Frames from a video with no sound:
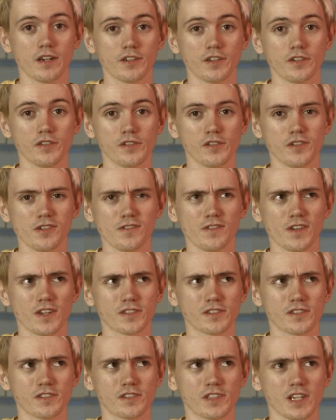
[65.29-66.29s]
I don't know if
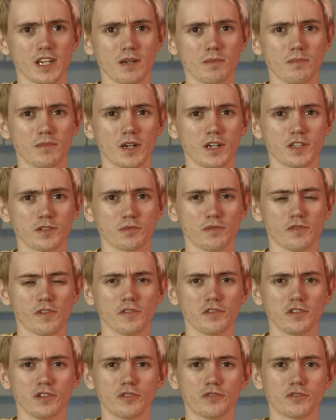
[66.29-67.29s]
that's the same as with
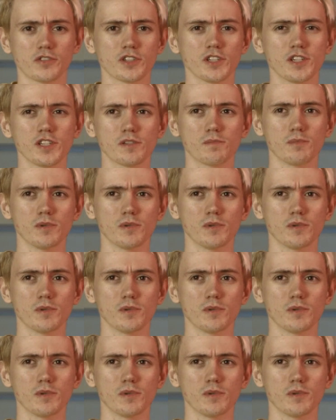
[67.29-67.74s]
other launches,